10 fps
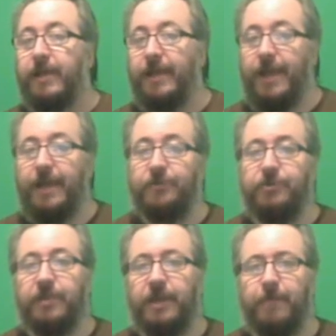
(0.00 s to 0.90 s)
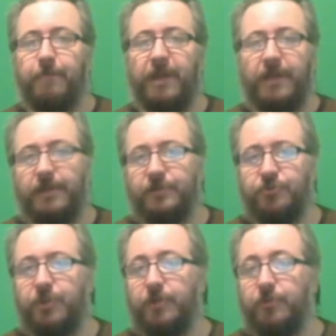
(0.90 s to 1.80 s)
it actually kept my
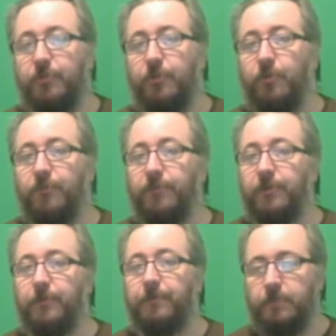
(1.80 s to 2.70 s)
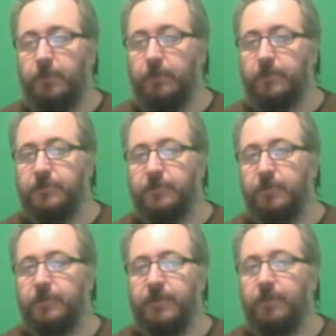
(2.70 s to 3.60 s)
intrigue through the whole film. It
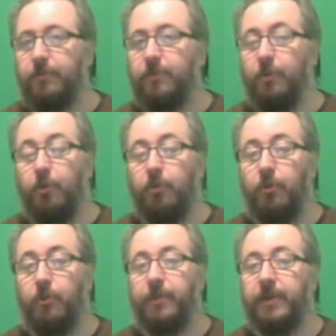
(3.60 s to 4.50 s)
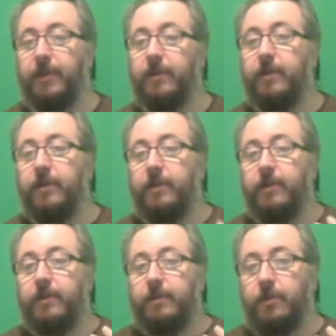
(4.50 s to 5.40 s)
starts out with a cold opening.
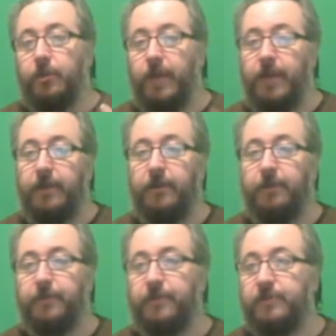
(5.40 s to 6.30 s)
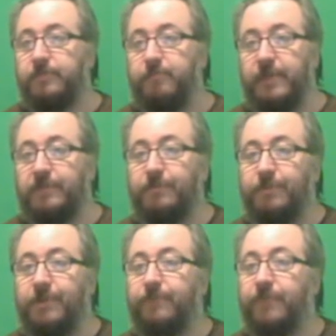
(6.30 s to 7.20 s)
You end up in this
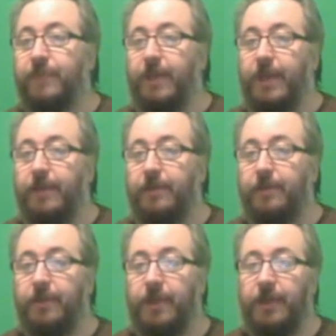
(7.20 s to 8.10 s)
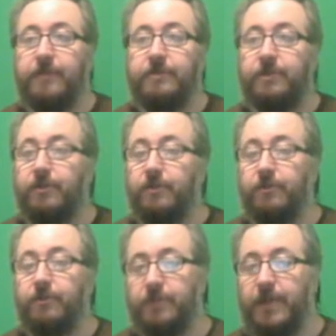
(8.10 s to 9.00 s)
basement, and the guy's telling
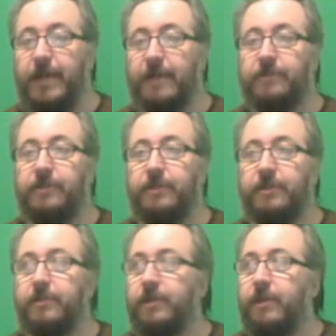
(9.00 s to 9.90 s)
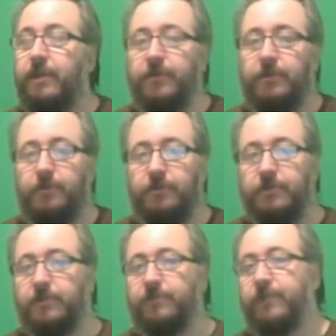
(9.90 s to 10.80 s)
you there was an accident, there was
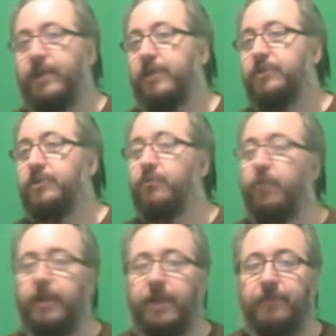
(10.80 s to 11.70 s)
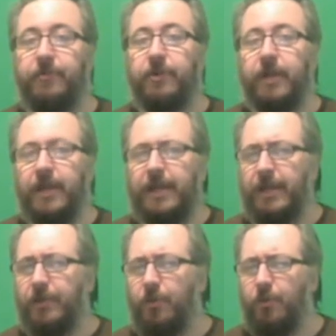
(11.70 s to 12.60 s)
this invasion, whatever.
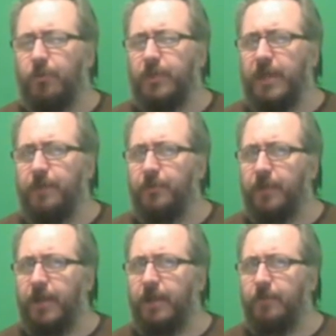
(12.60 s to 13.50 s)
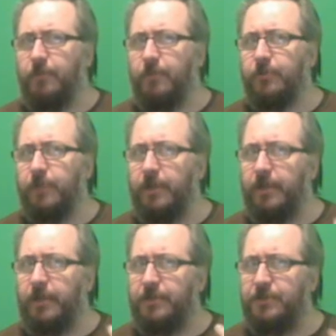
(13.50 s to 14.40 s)
And the whole time you're kind of wondering,
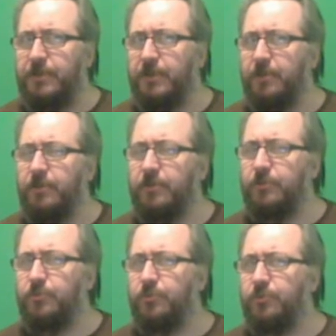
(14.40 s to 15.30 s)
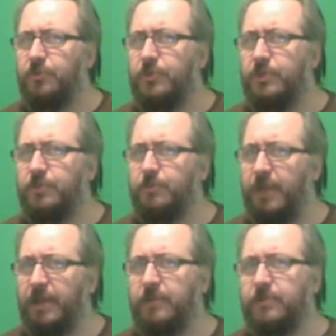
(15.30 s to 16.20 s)
is he telling the truth or is he just
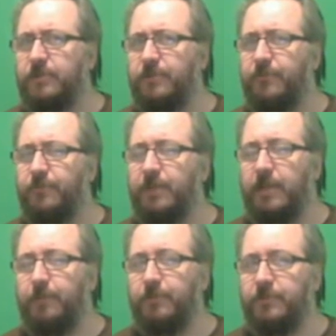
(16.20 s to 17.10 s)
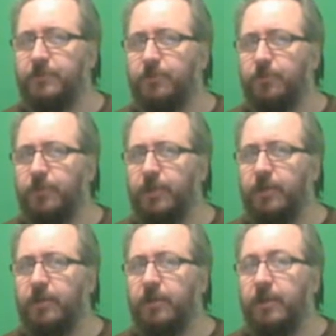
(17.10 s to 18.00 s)
making stuff up to keep this girl
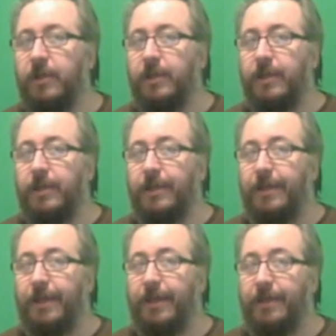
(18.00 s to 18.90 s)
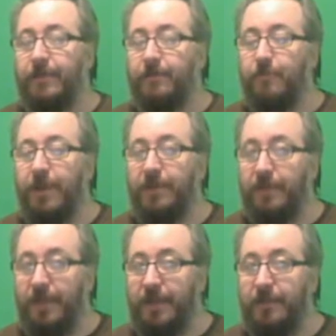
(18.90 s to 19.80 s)
here? And by
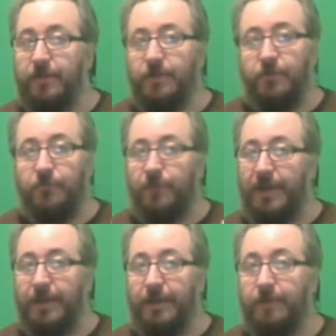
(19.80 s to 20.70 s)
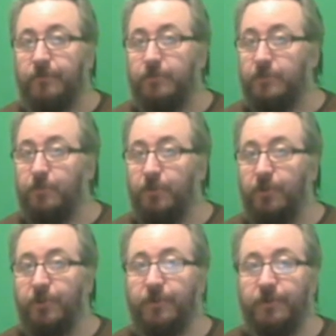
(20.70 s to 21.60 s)
the end, you find out,
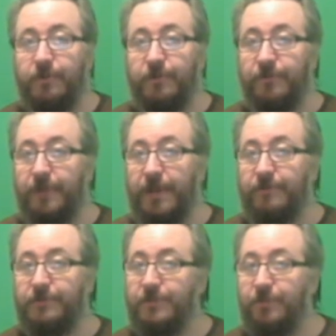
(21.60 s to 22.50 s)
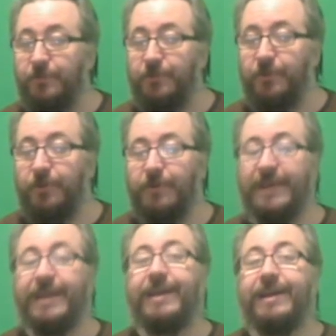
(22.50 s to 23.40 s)
spoiler if you haven't seen the review
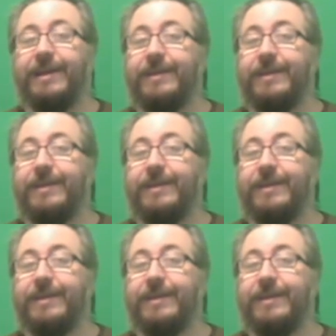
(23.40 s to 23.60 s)
already,